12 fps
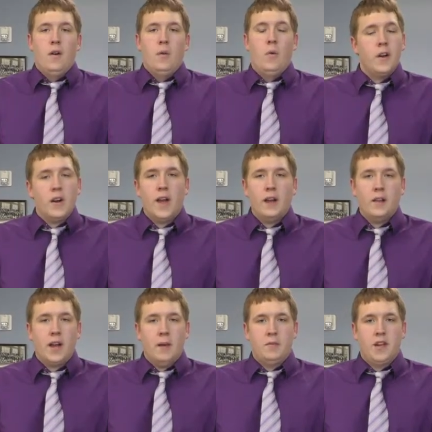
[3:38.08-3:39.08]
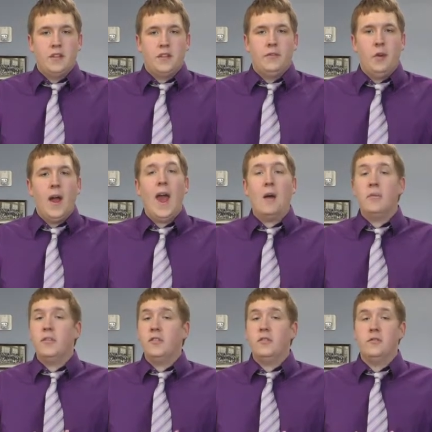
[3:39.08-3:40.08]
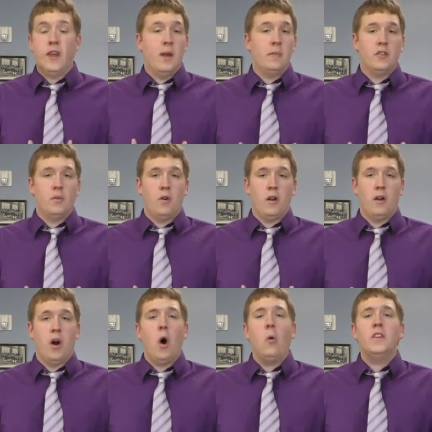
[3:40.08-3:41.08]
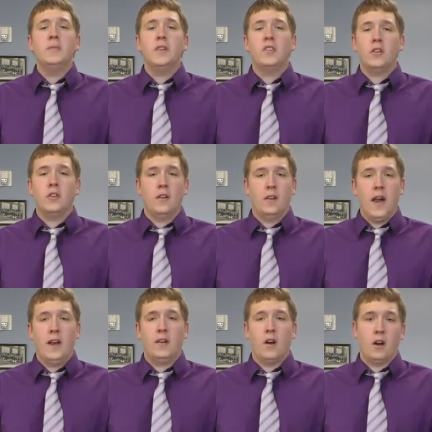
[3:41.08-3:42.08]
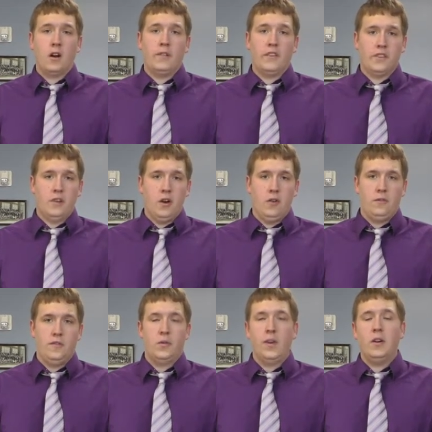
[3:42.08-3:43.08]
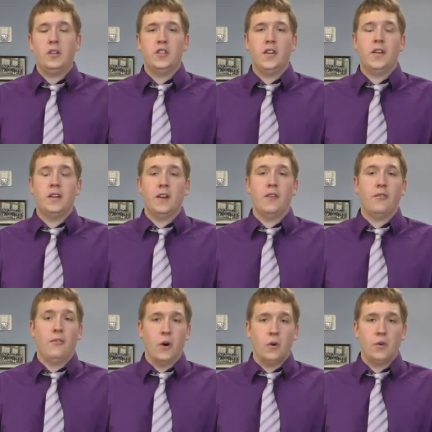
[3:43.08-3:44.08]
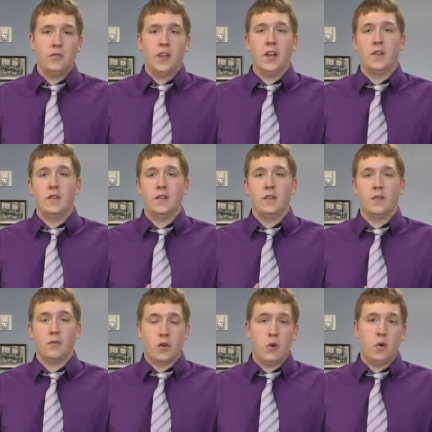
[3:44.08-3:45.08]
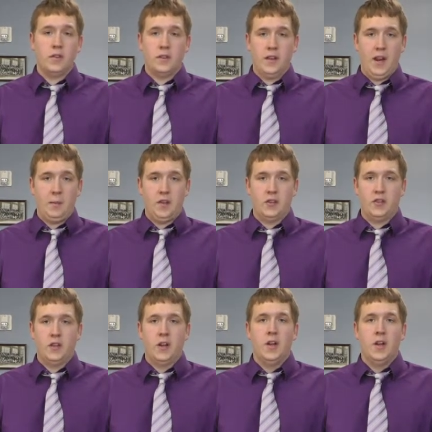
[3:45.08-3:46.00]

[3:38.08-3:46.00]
When you're handling objects, if you happen to damage one, always make sure to let your archivist know so he or she can take photos and record the damage.